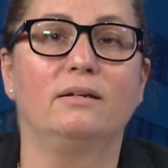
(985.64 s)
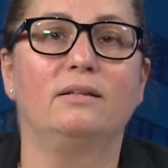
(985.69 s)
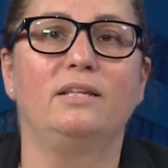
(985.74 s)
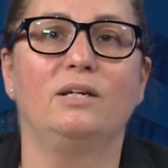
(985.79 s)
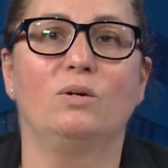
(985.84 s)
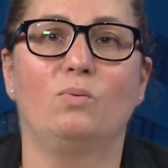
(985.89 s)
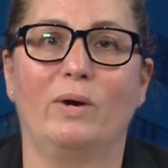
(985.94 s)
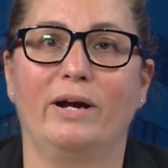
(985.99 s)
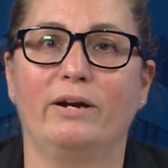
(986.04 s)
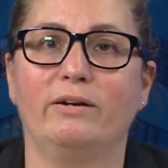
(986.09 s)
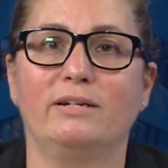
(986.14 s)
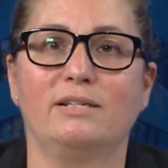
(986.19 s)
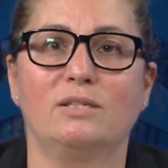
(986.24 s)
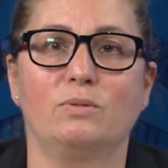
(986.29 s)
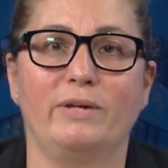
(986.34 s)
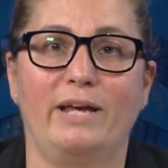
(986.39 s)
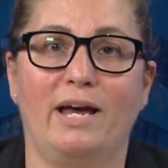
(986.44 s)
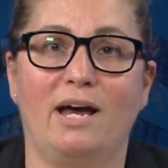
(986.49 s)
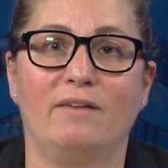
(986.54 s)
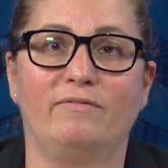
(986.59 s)
The awareness
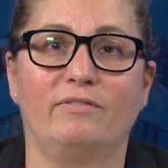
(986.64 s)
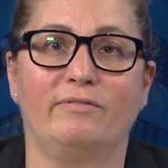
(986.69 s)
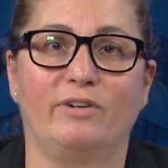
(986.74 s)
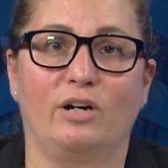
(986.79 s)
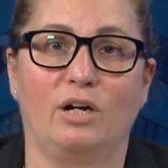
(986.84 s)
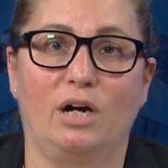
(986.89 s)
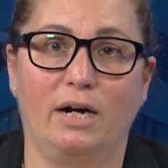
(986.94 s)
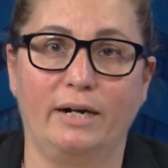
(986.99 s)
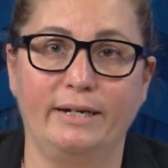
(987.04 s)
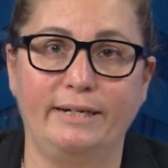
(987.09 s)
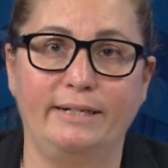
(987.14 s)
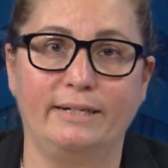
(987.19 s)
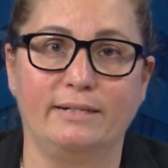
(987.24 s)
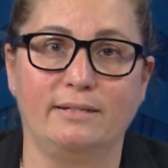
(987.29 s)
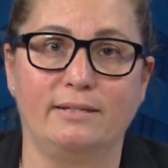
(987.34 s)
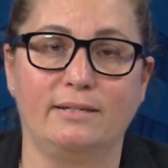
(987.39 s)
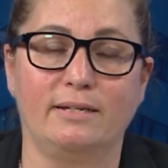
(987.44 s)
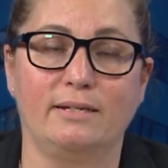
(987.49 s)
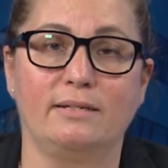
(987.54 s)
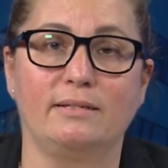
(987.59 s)
we have of our
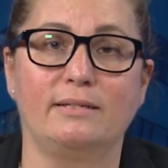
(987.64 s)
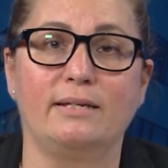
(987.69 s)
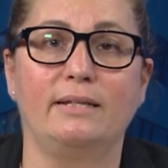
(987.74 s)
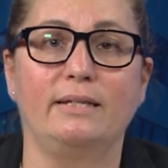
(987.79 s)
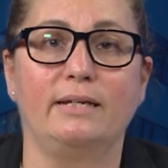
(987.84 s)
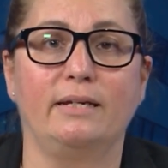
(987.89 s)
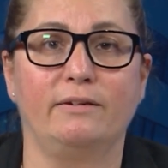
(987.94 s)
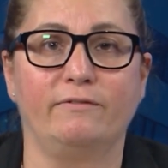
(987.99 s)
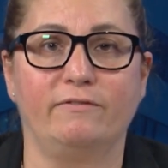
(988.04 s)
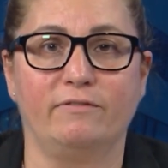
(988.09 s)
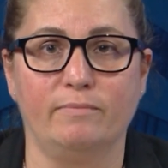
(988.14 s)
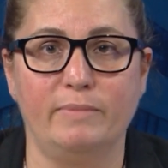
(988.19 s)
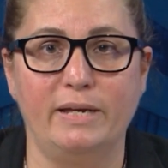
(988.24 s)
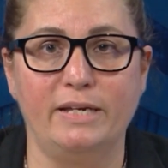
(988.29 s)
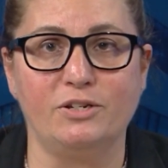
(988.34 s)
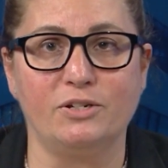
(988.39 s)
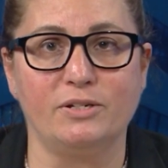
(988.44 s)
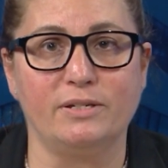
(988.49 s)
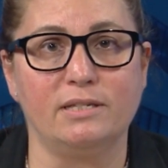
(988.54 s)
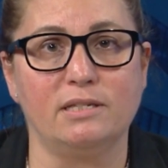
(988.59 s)
audiences and the
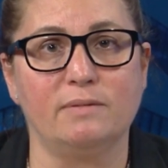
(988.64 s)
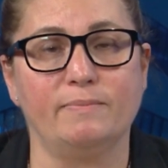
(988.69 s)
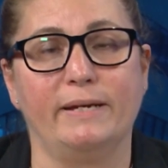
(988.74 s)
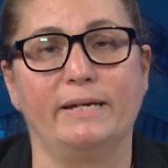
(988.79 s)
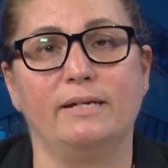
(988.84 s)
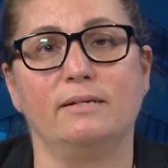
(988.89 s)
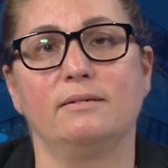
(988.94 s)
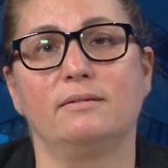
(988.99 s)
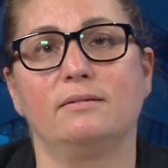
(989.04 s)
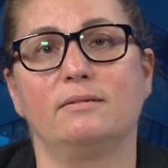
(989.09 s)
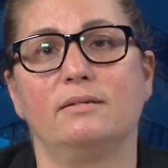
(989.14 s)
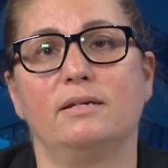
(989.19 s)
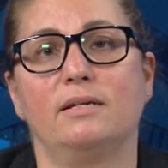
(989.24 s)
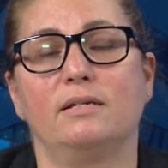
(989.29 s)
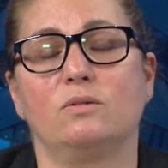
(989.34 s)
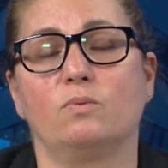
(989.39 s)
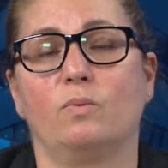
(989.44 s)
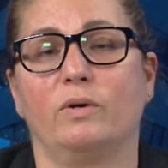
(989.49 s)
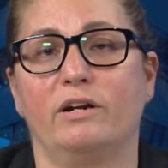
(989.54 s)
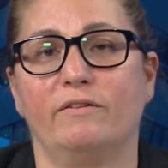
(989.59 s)
information space
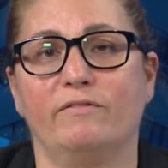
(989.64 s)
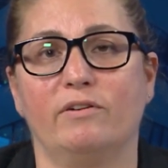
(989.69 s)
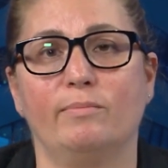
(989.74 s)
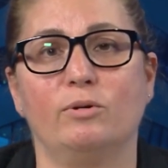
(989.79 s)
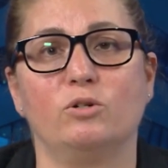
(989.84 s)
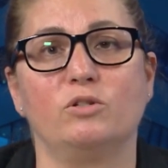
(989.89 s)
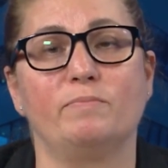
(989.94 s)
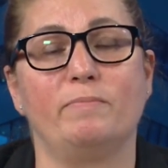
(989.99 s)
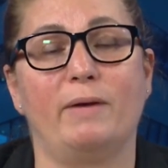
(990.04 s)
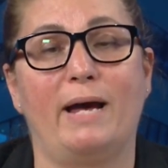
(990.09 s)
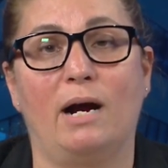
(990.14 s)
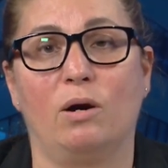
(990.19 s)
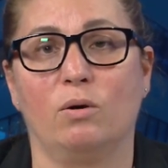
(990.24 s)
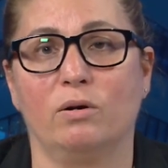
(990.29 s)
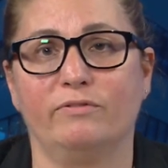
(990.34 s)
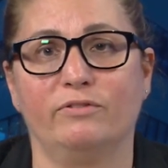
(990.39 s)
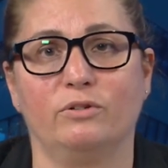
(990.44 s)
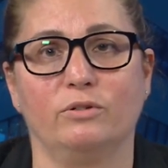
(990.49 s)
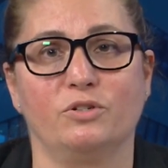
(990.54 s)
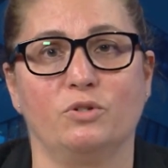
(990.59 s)
is one of our most
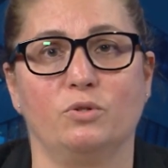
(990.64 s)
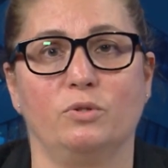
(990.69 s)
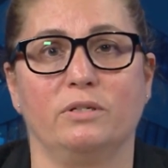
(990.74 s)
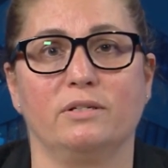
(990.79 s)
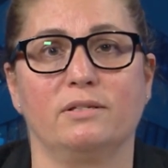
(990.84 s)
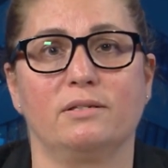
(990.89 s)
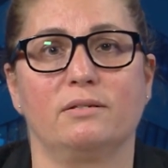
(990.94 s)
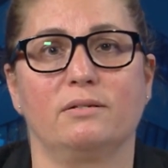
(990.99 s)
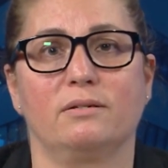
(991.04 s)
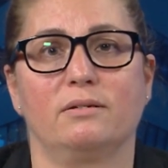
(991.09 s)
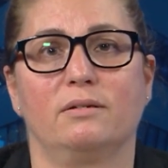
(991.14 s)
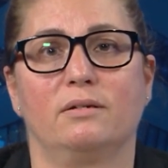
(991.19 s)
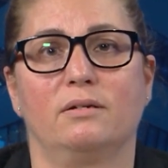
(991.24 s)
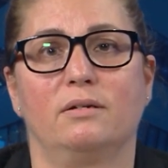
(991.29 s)
powerful tools.